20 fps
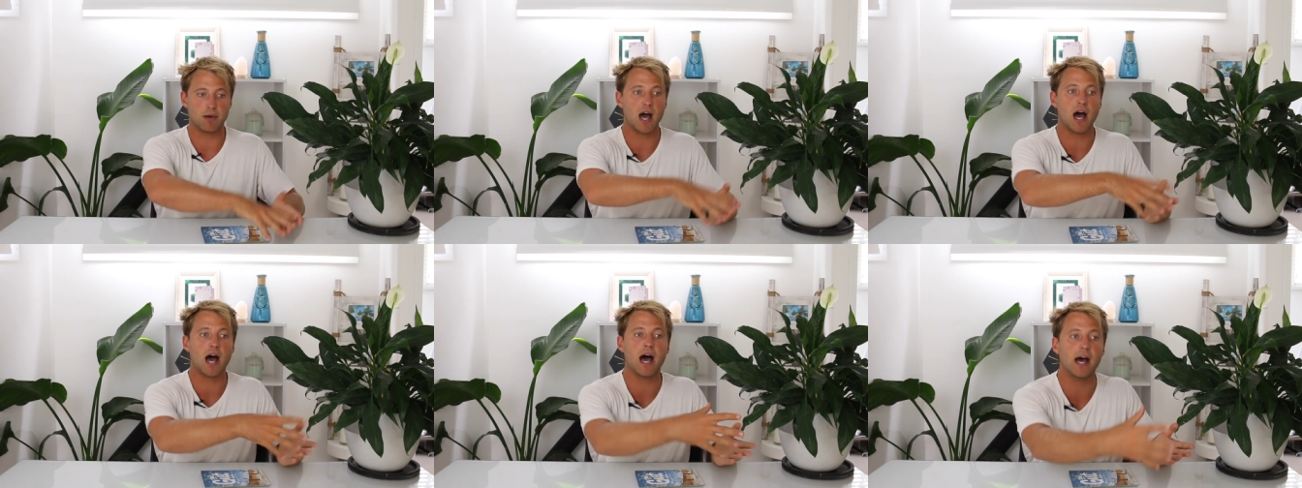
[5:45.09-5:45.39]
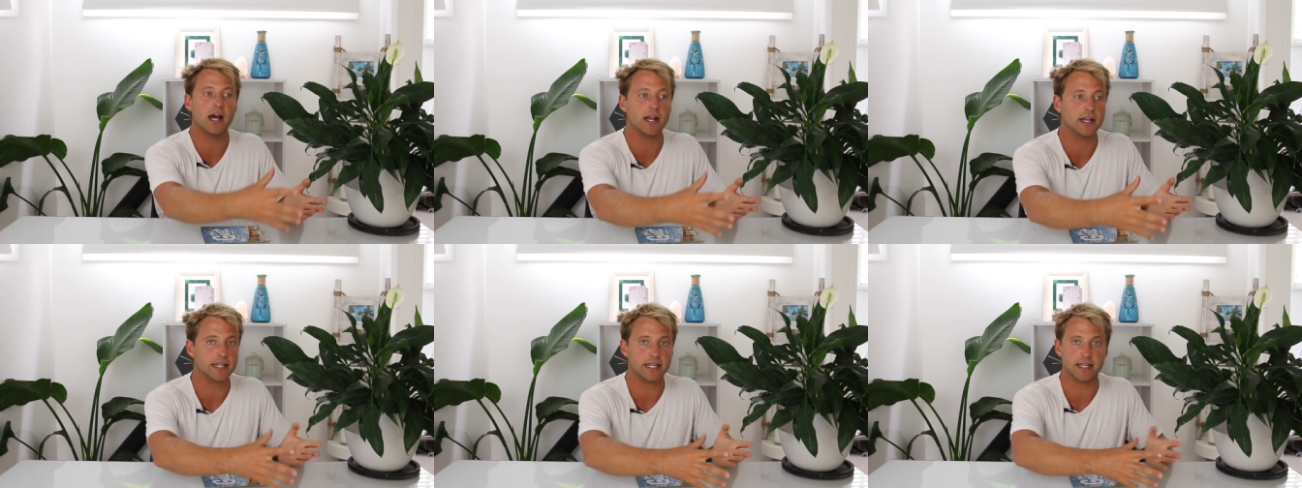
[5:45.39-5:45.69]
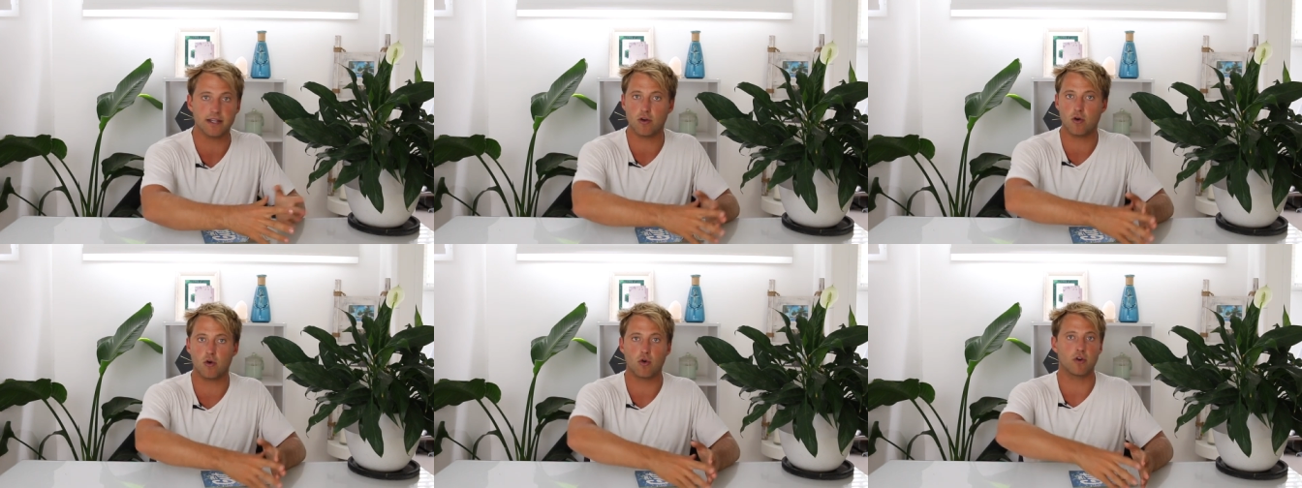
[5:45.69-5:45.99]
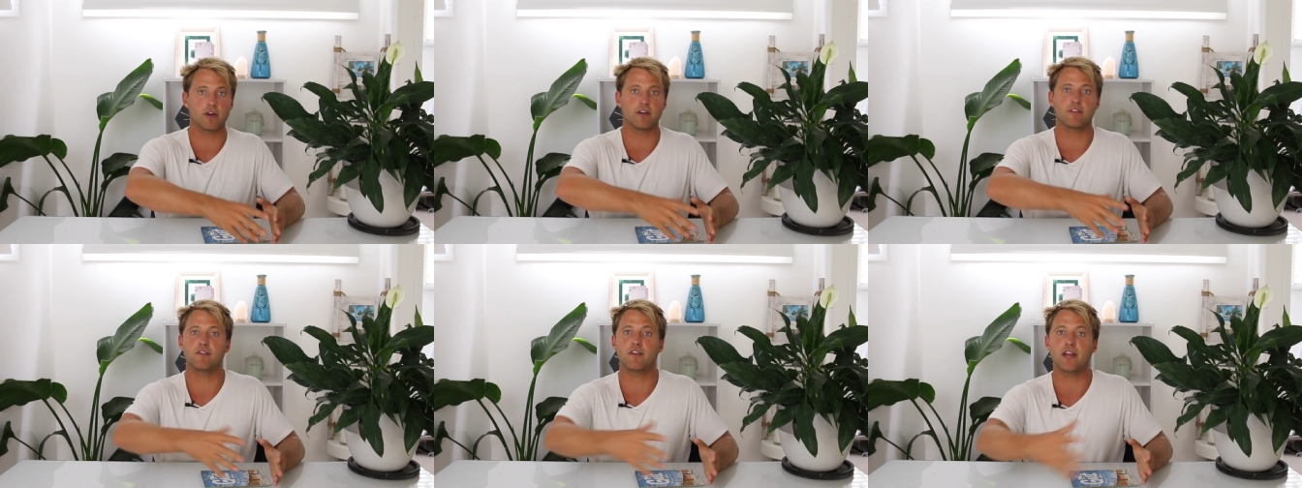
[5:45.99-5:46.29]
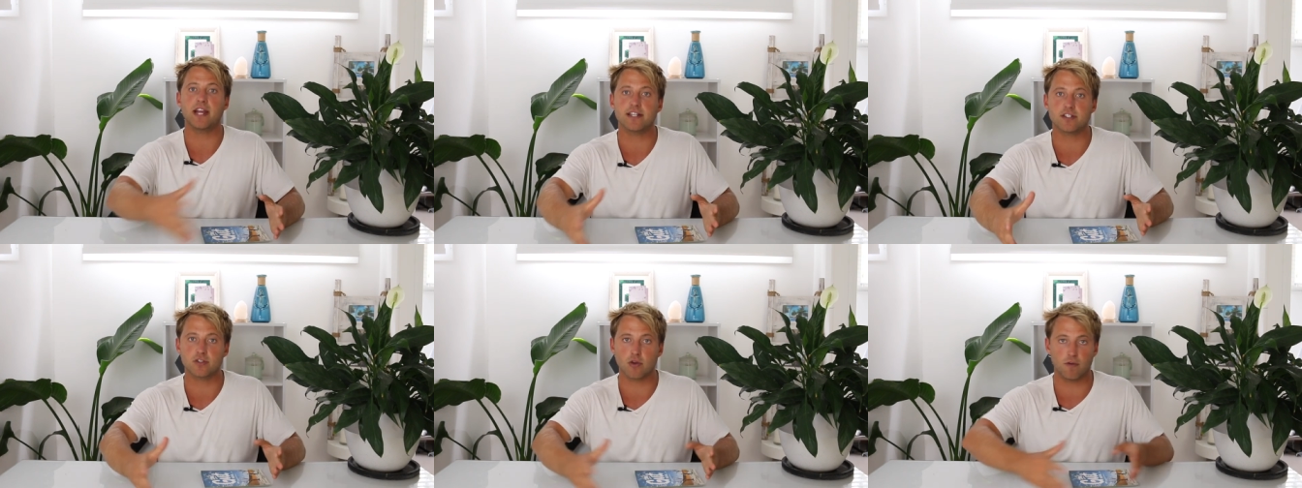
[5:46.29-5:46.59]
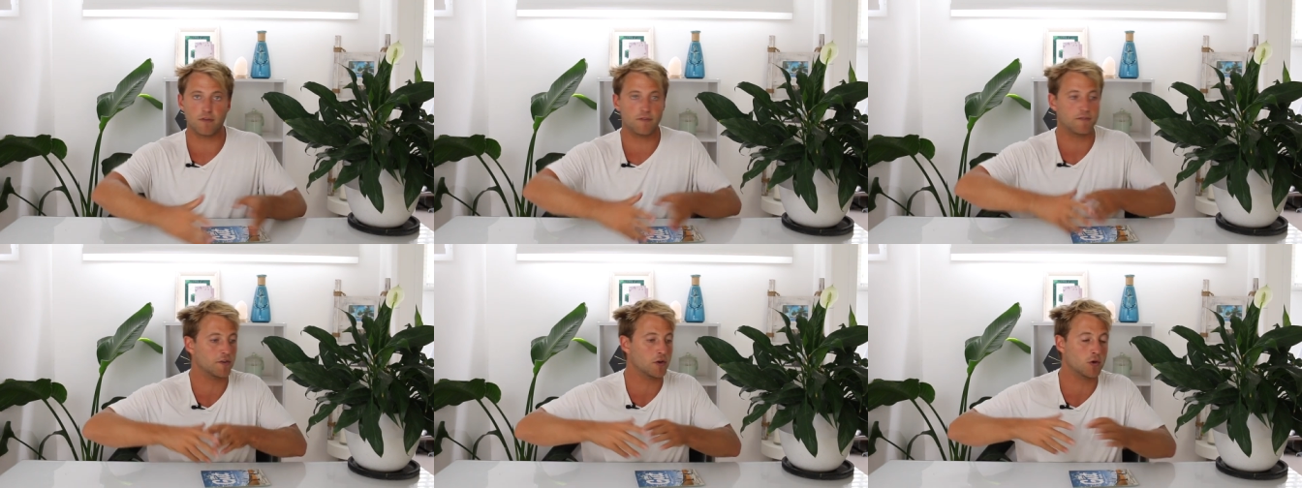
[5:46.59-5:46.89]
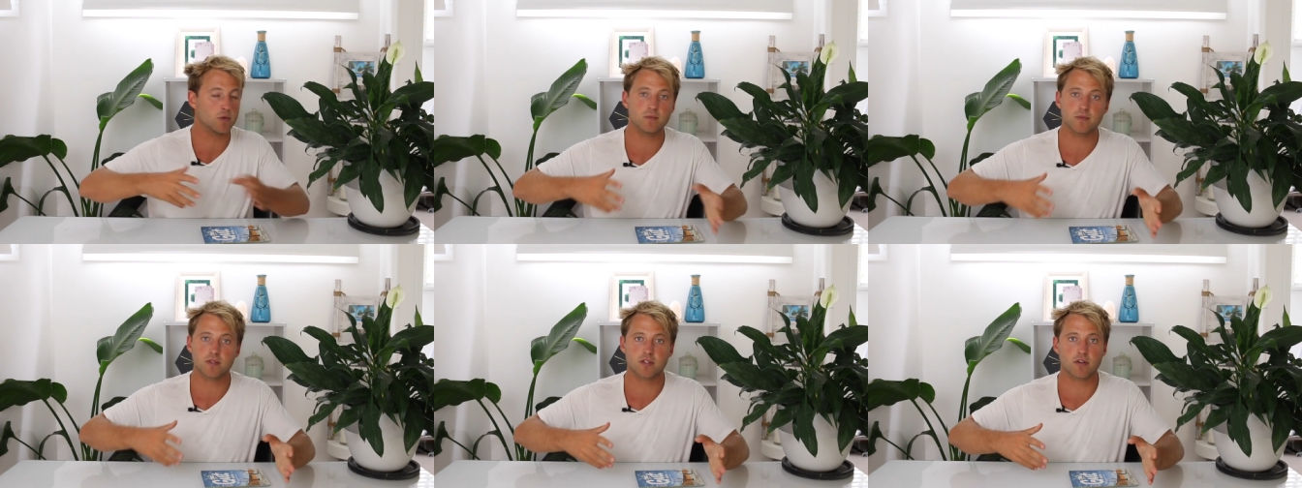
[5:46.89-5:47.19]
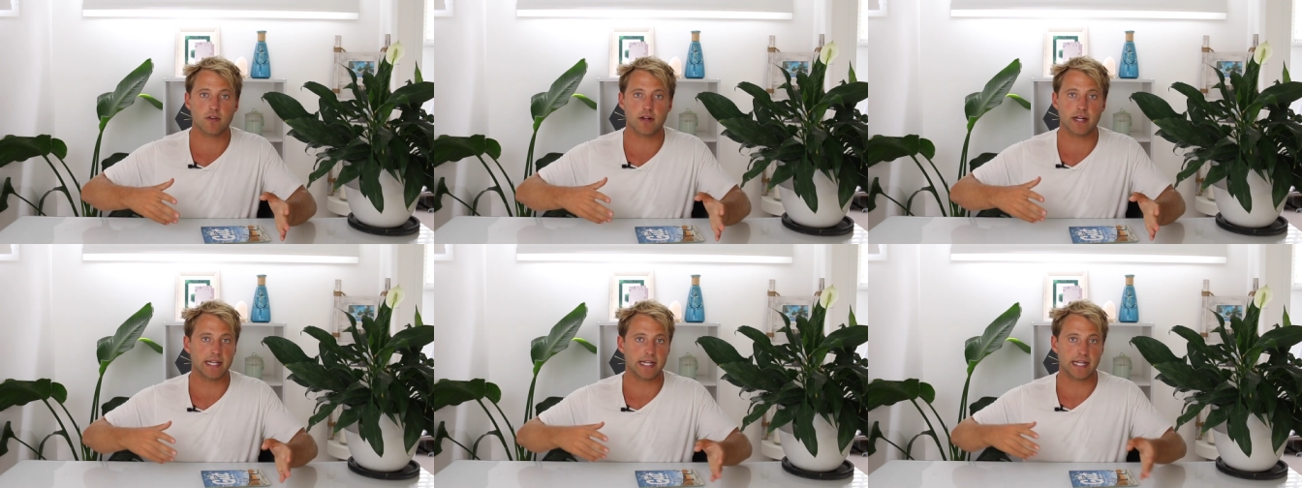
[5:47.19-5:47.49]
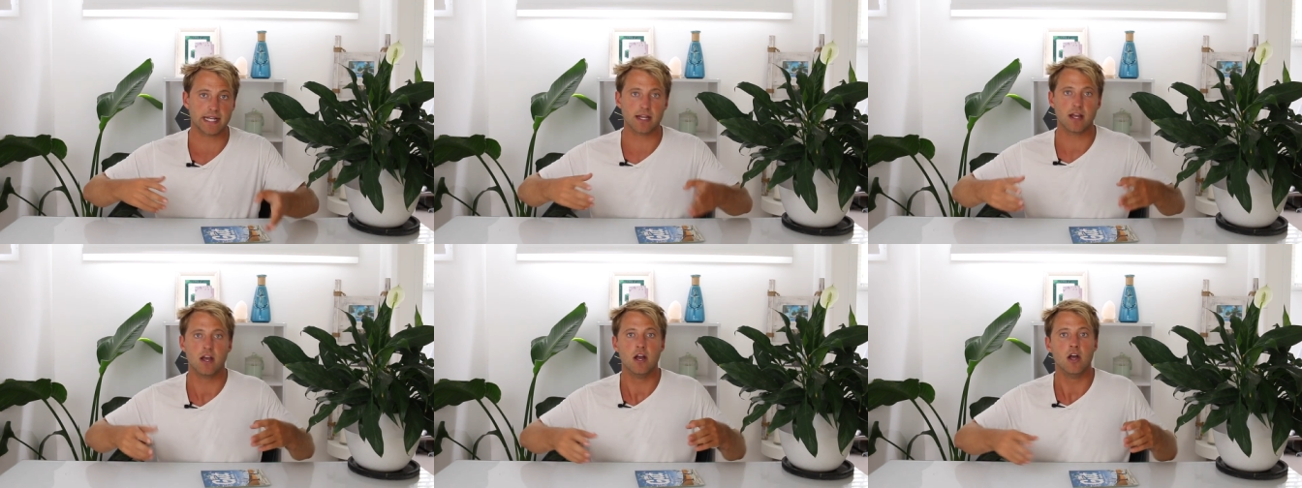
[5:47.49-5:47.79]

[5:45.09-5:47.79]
party or event or film screening.